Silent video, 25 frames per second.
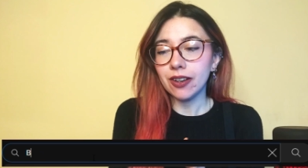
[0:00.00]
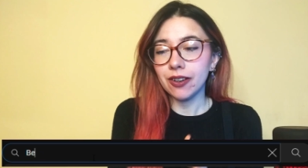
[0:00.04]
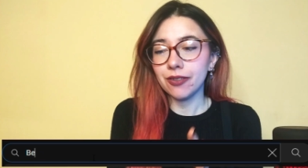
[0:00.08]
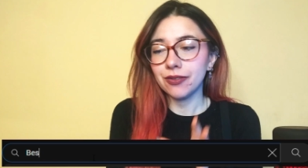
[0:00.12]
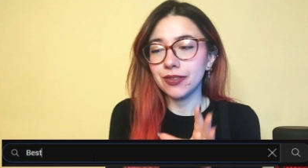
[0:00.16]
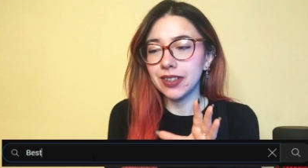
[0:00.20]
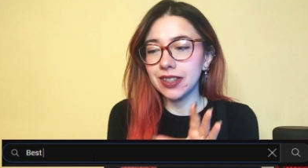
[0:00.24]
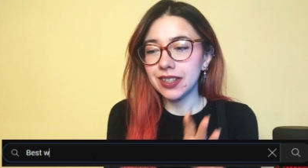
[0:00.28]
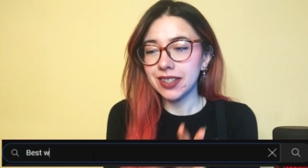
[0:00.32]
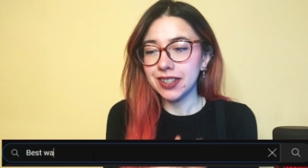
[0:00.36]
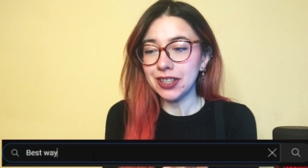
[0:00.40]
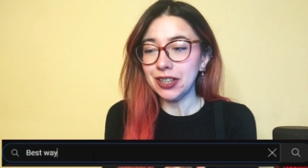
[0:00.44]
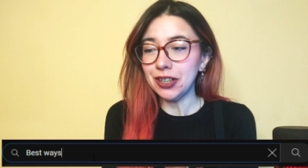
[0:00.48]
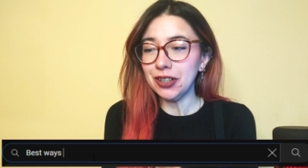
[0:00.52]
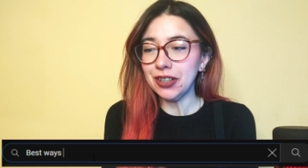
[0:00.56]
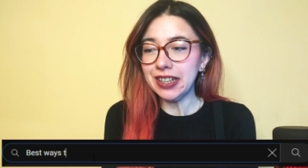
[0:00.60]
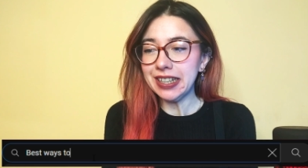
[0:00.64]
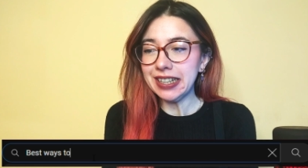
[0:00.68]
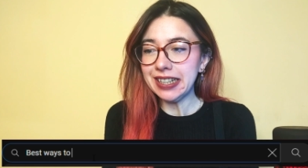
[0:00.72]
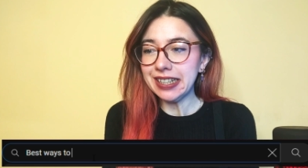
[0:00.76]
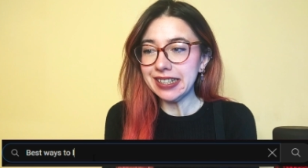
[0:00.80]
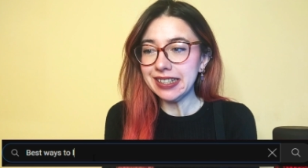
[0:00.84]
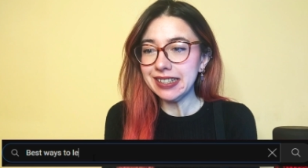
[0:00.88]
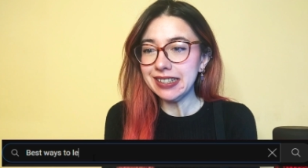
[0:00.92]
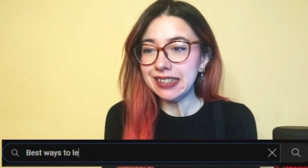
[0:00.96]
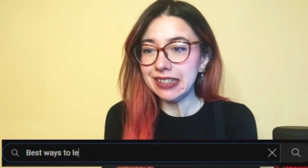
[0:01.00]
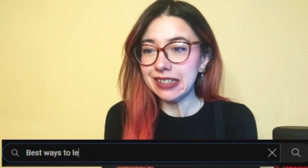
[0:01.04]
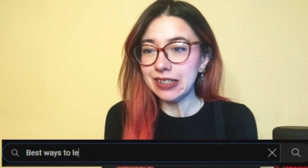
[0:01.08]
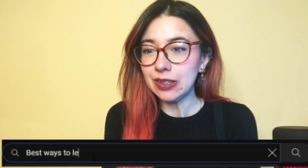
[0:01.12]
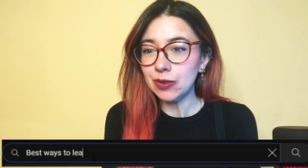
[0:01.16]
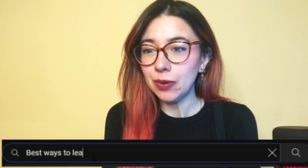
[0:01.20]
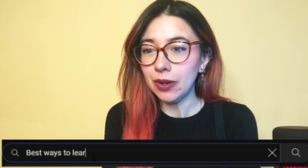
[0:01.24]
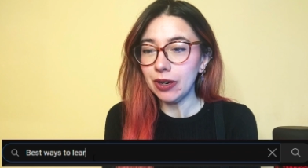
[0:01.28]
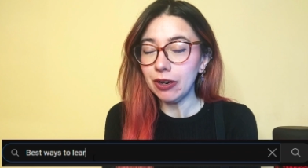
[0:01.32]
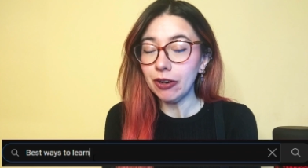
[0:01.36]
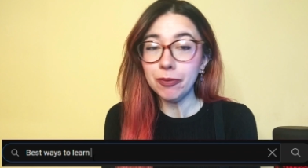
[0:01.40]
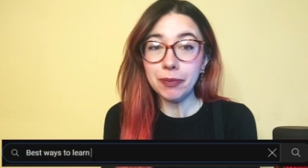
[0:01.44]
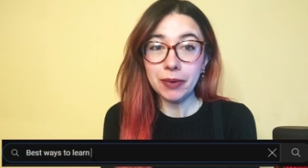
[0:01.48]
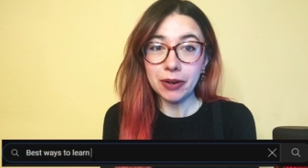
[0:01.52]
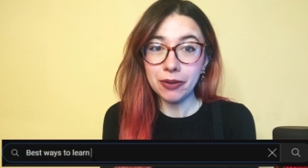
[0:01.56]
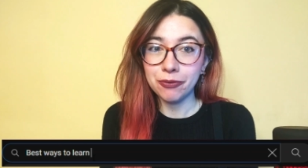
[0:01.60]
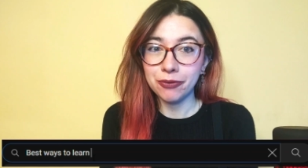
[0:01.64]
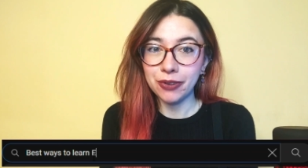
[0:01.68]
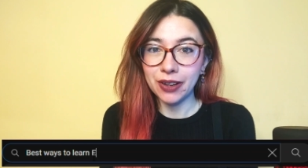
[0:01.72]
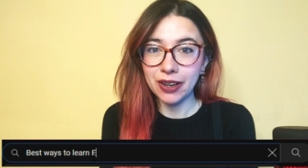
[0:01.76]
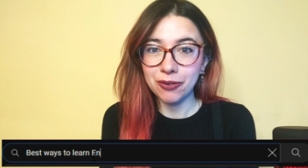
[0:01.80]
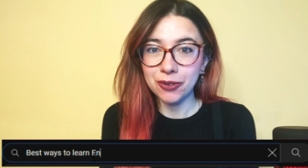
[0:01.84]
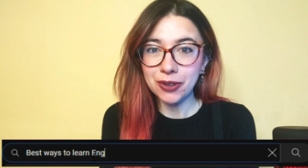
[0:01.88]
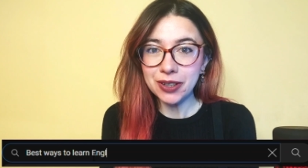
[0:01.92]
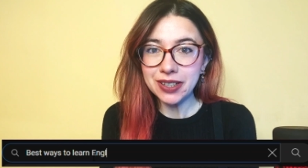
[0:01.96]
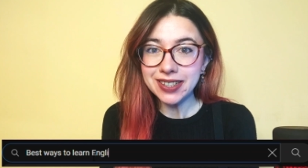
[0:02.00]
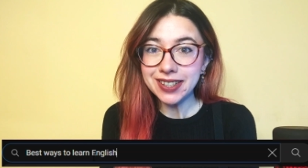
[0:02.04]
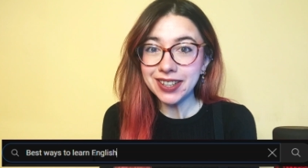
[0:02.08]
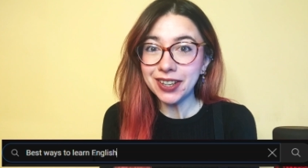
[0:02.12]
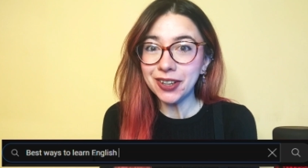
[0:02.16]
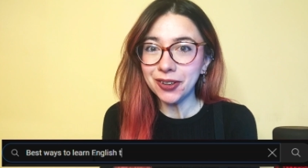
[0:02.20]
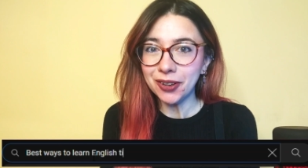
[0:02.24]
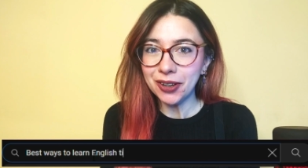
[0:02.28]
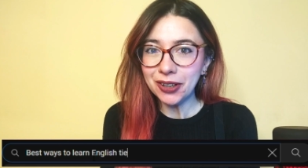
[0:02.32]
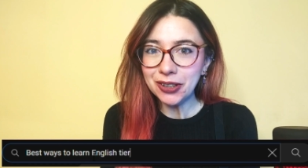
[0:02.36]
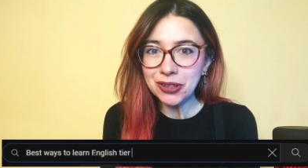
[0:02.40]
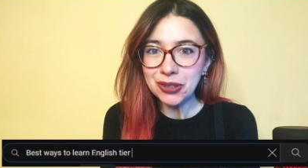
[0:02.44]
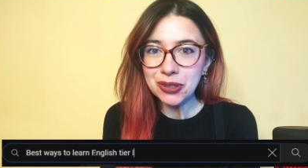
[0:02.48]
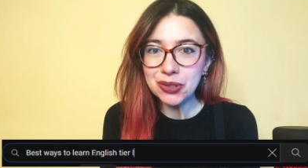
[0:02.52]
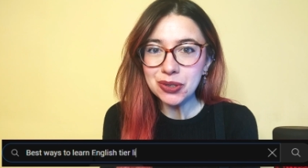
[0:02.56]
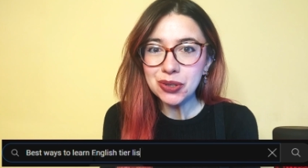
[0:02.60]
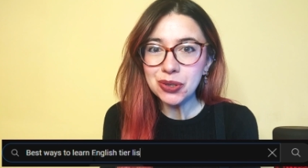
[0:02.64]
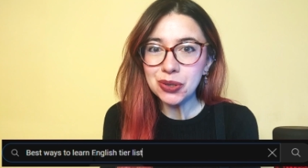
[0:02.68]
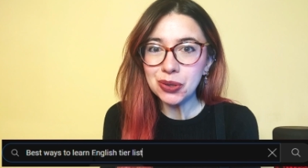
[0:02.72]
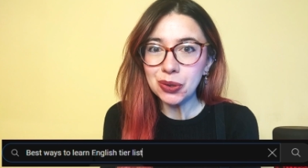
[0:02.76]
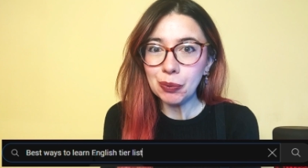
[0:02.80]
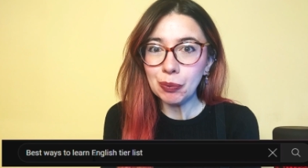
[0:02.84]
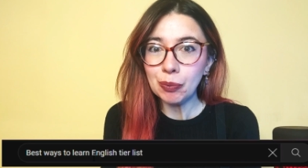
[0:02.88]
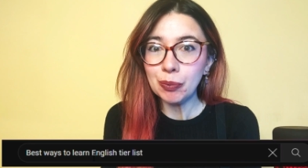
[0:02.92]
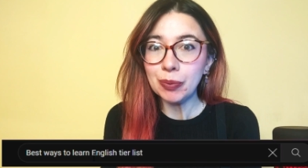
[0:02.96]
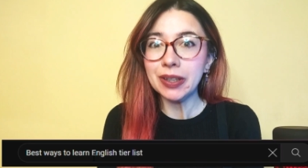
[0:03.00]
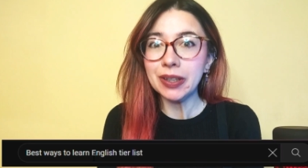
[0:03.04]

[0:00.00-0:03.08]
of the tier list is one of my favorites here on YouTube